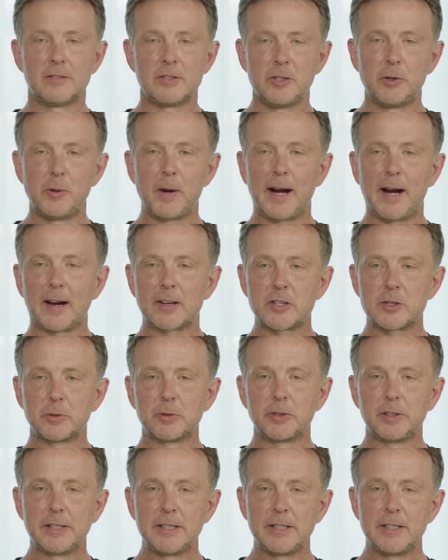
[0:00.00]
you
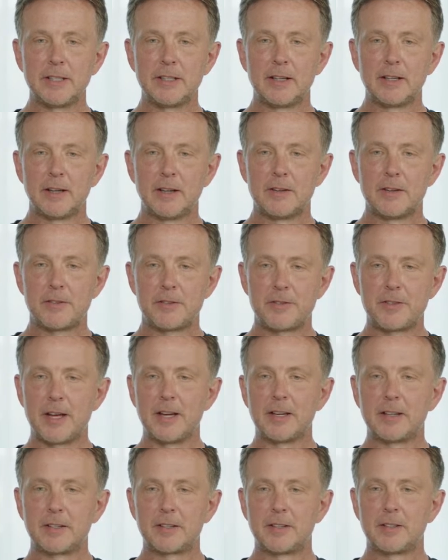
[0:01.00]
actually
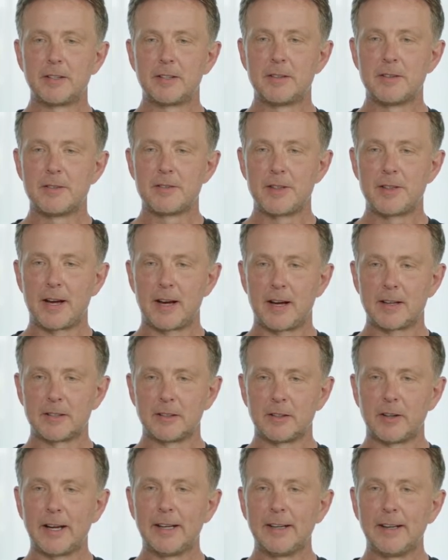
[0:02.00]
think
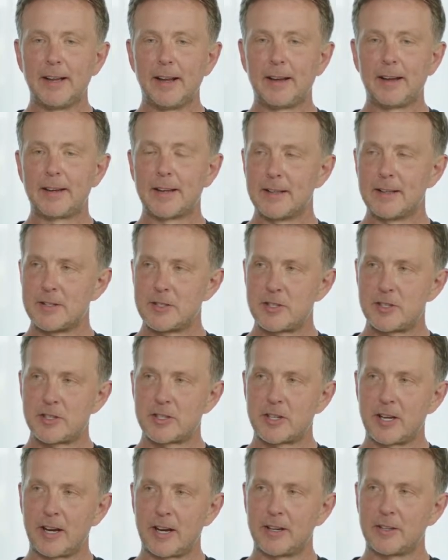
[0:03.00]
that Lightning can
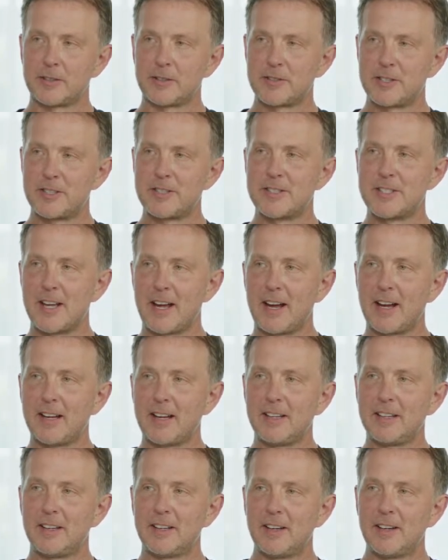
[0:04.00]
scale
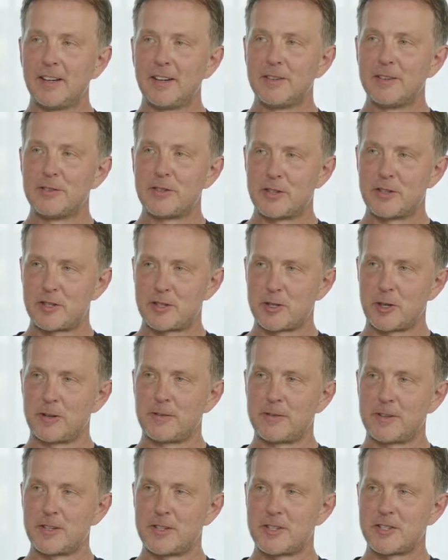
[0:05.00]
today to
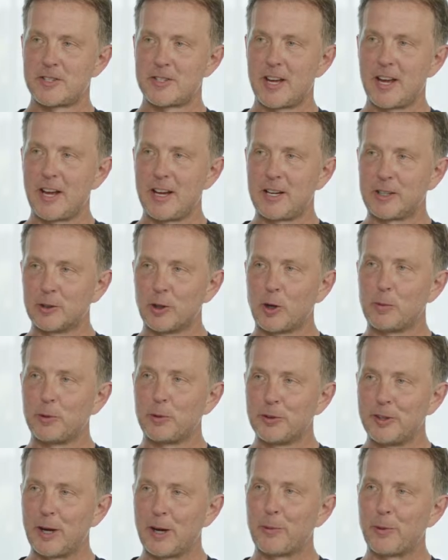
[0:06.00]
service a
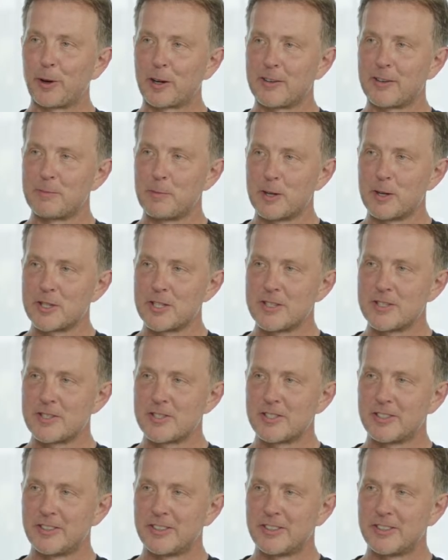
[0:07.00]
global network of merchants?